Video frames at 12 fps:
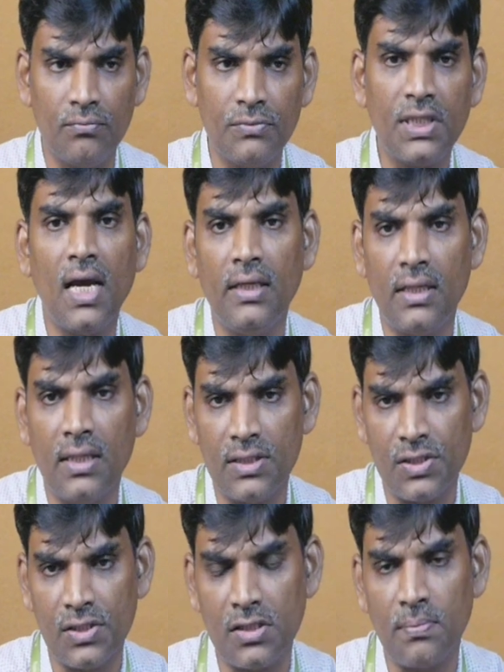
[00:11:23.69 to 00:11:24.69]

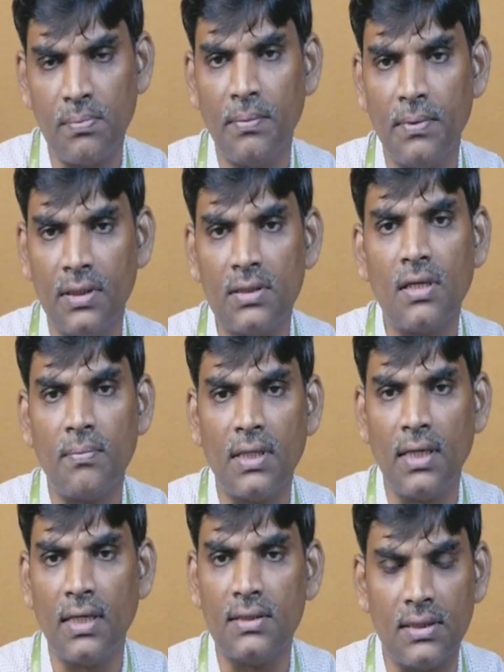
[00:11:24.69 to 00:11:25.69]
calculations, maybe some
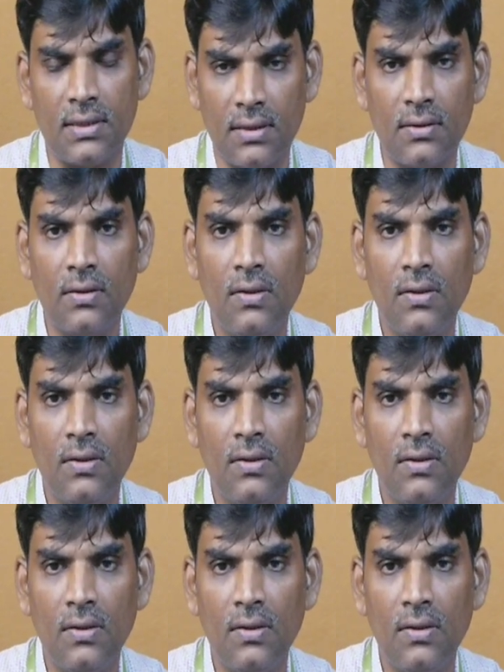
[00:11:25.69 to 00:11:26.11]
other excited.